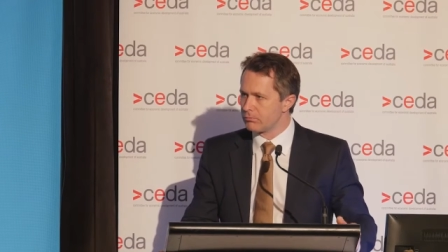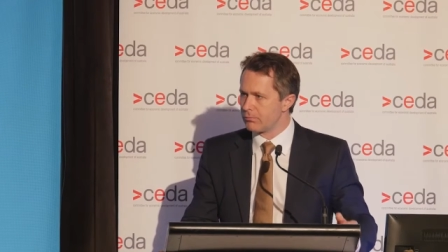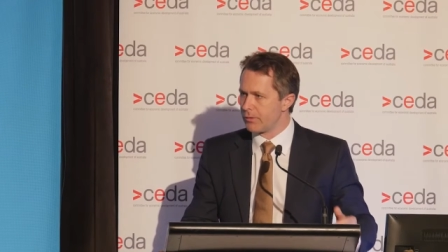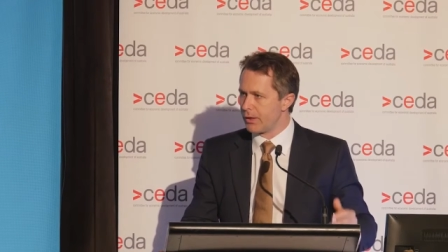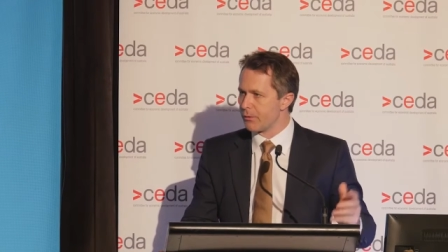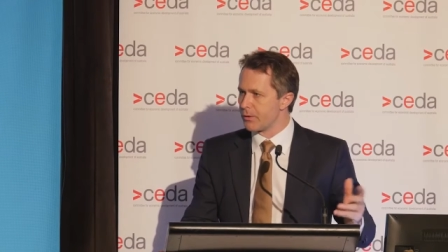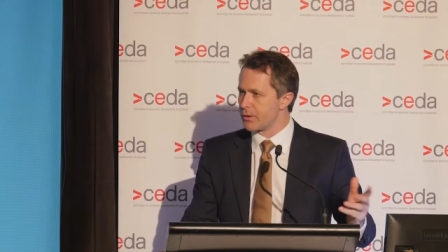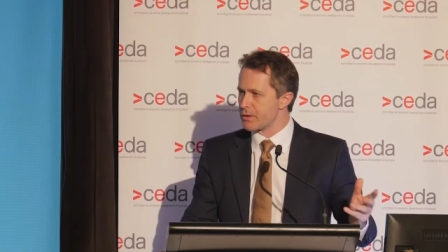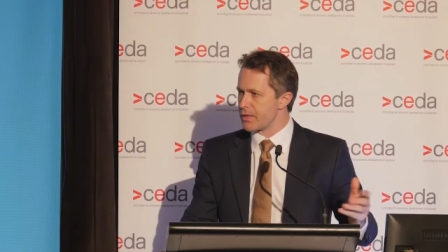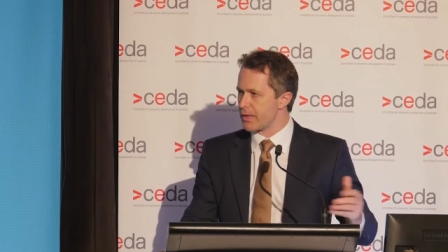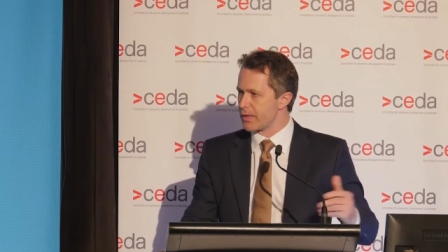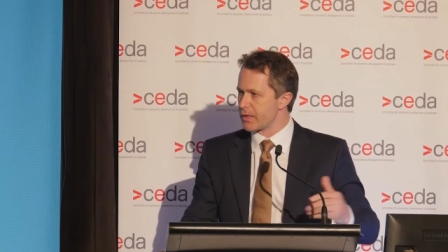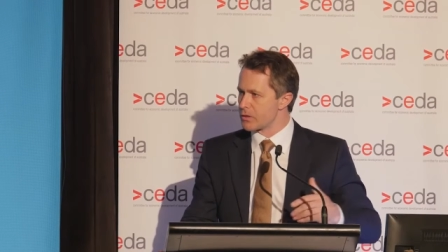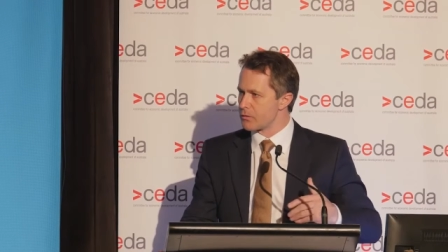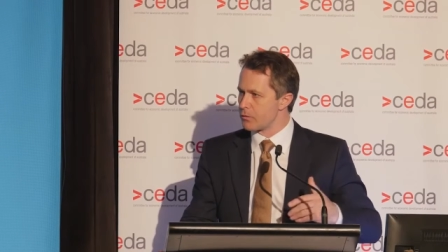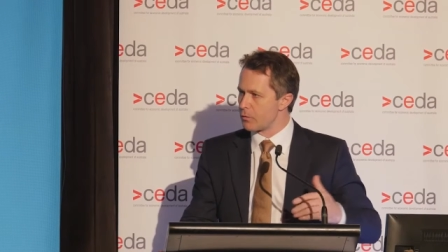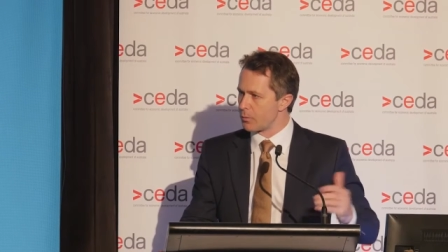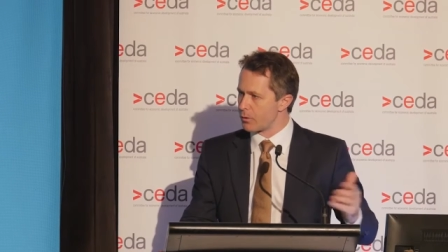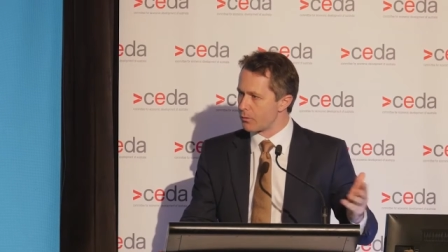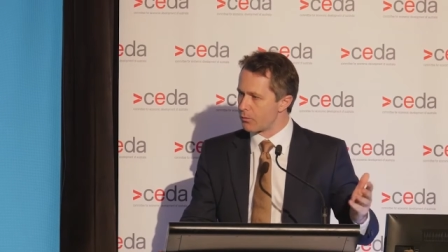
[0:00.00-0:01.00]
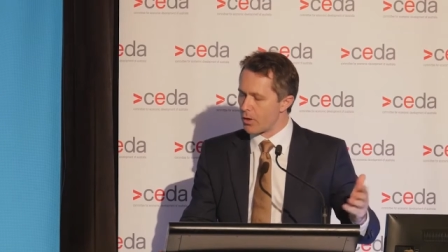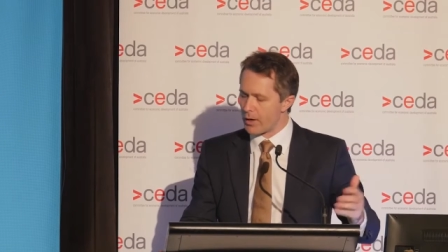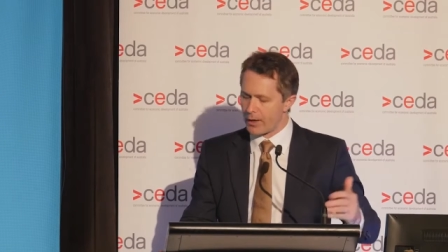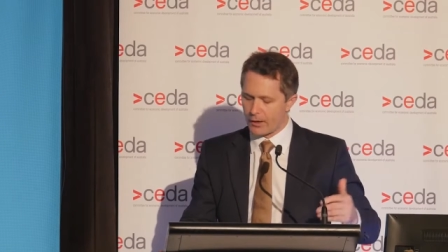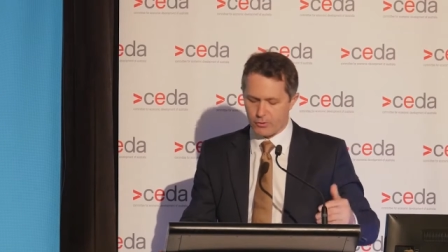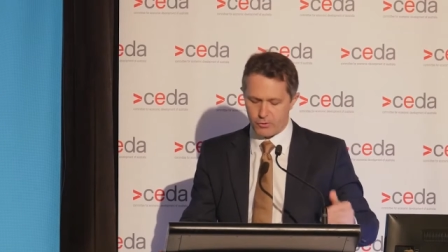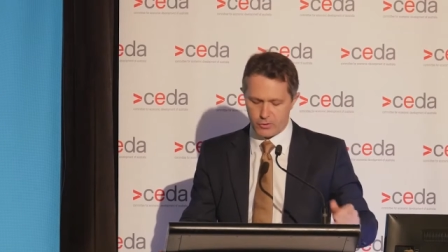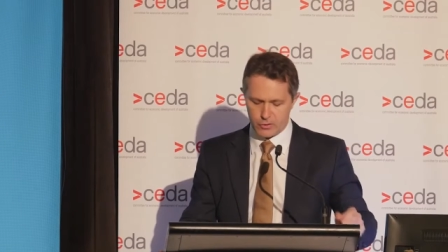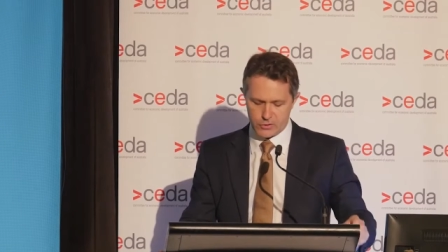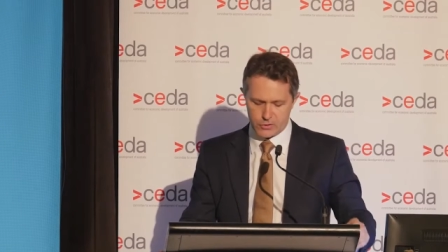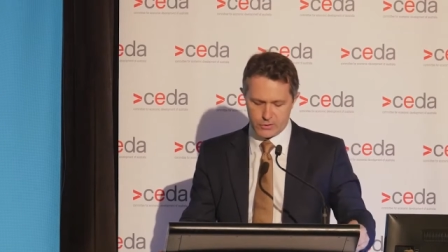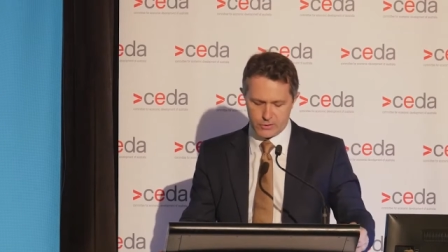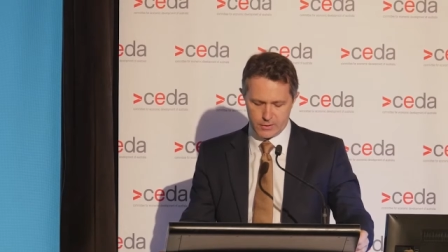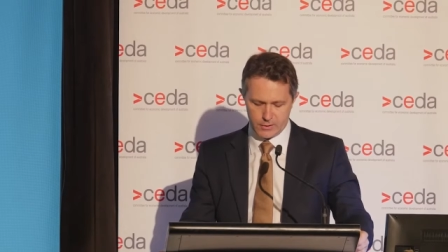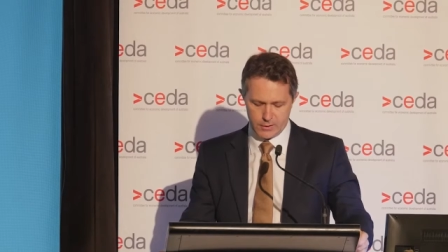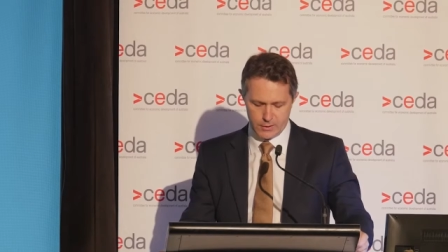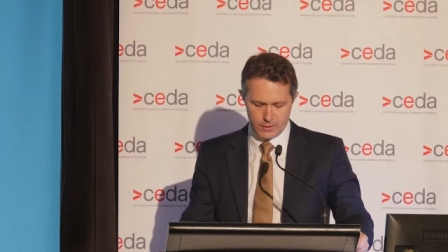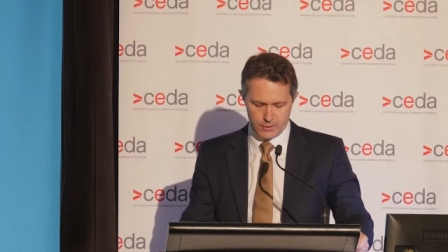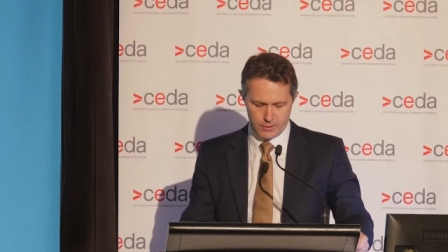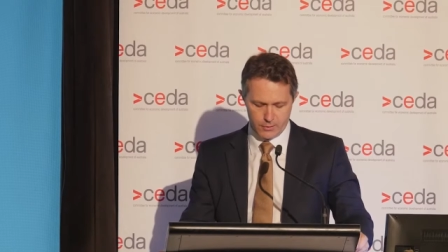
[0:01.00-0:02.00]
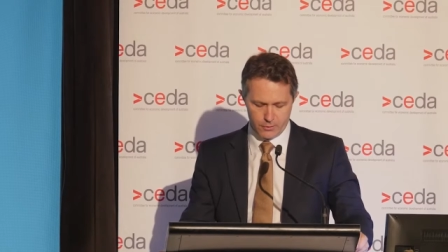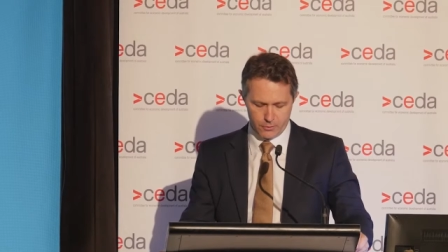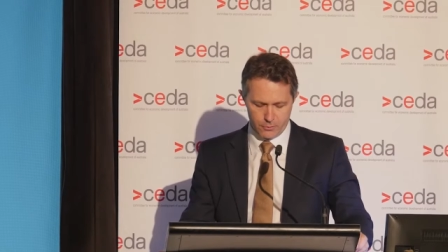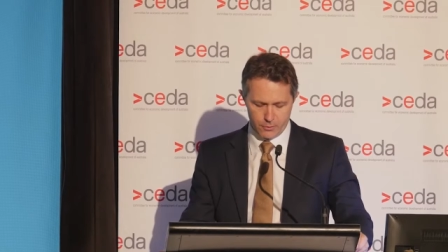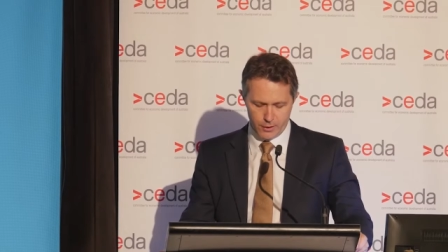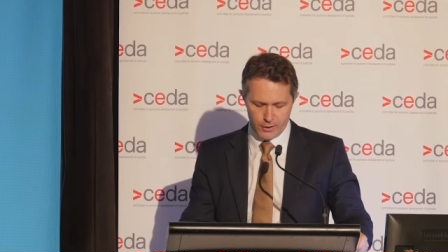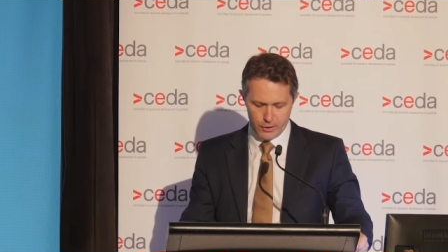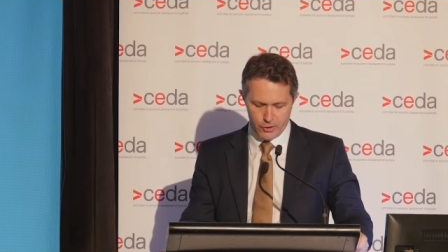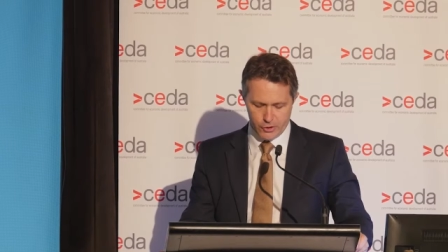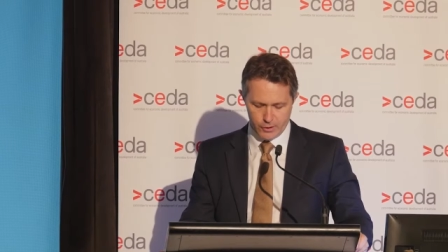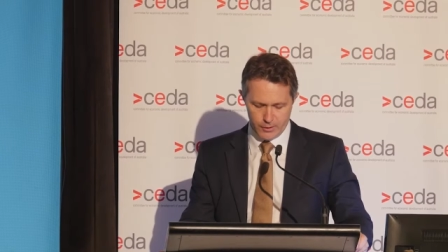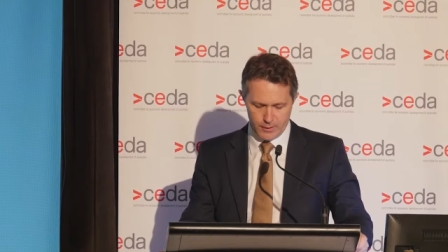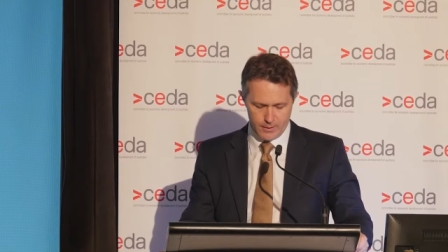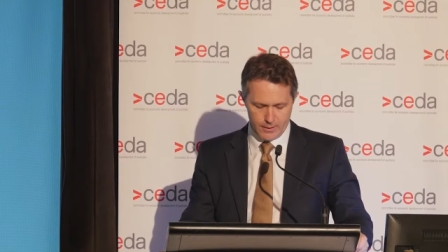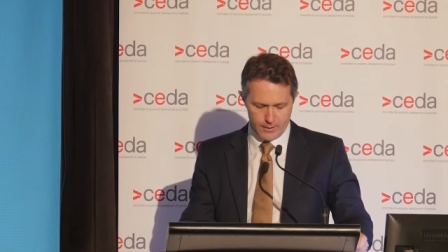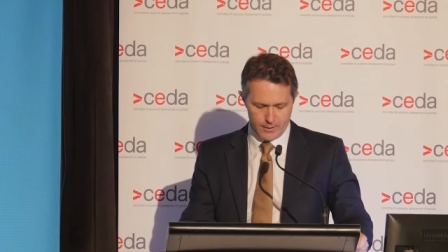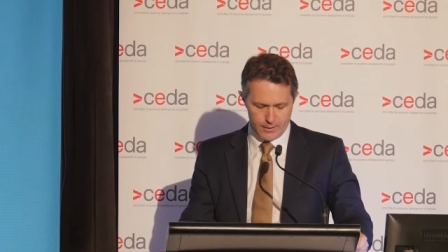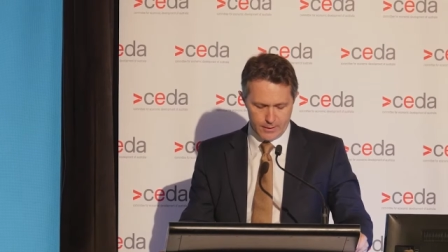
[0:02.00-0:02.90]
here in Townsville, but right across the region